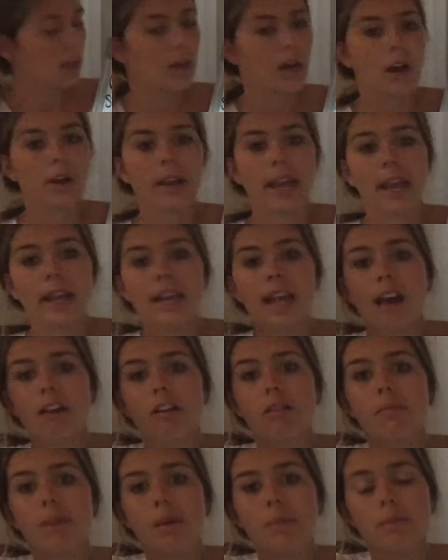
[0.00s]
Okay, now
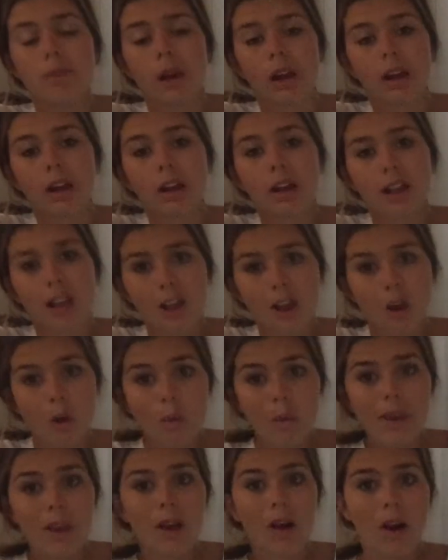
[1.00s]
remember,
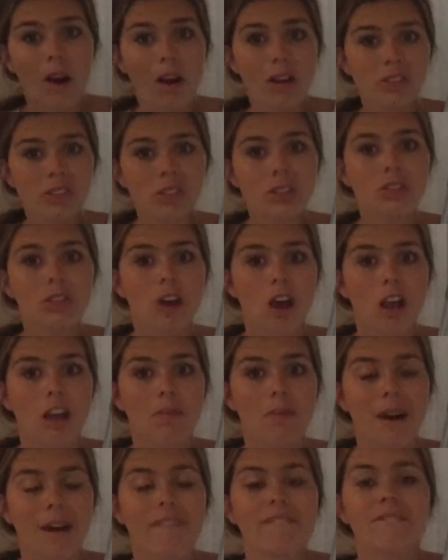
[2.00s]
we also talk
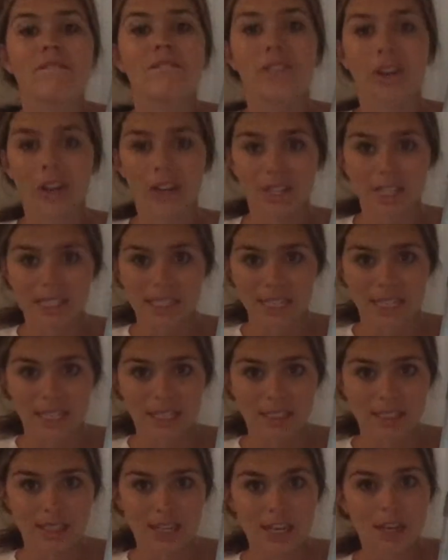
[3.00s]
about
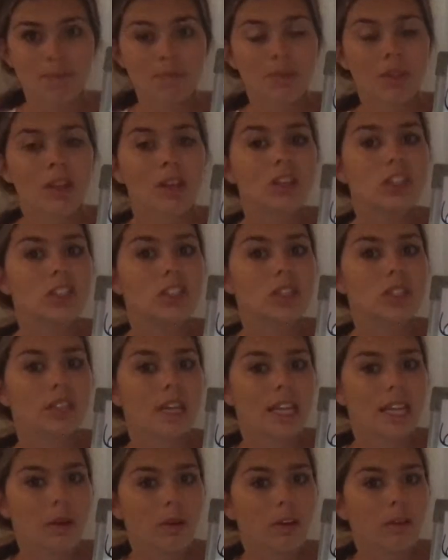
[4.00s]
vertices. Does
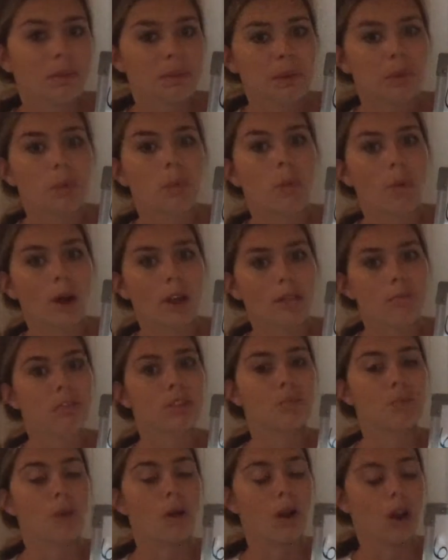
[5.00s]
anyone remember what
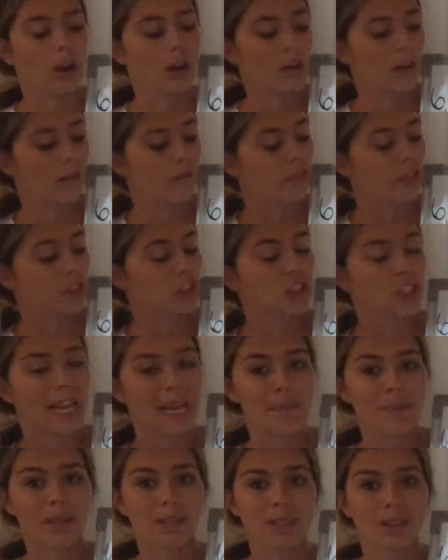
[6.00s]
part of the
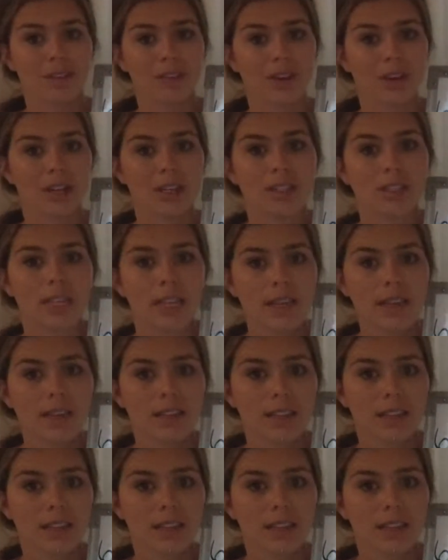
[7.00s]
shape is a vertice?